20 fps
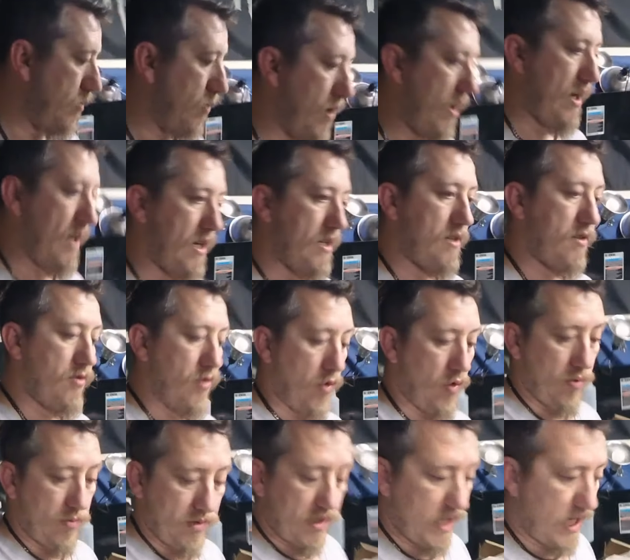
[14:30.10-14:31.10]
way it
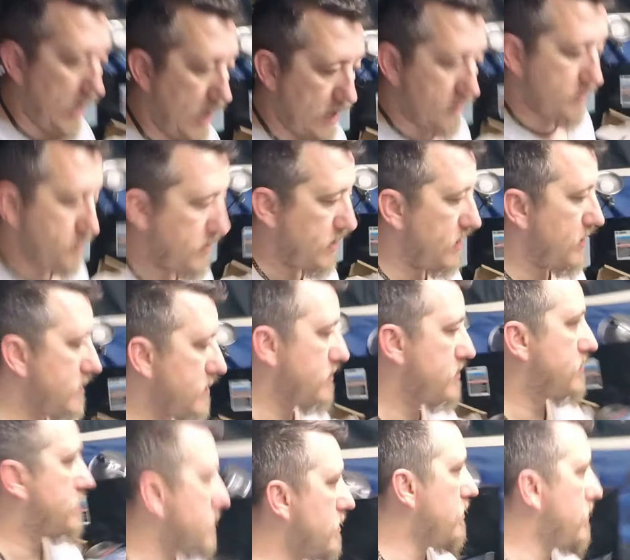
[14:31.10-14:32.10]
normally has been.
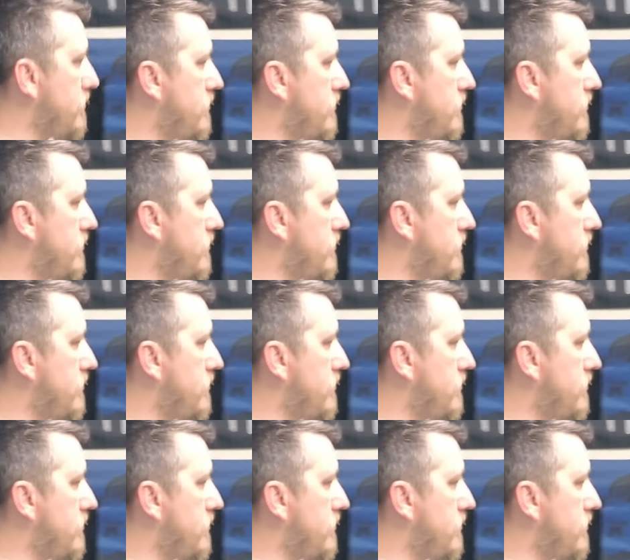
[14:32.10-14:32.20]
So,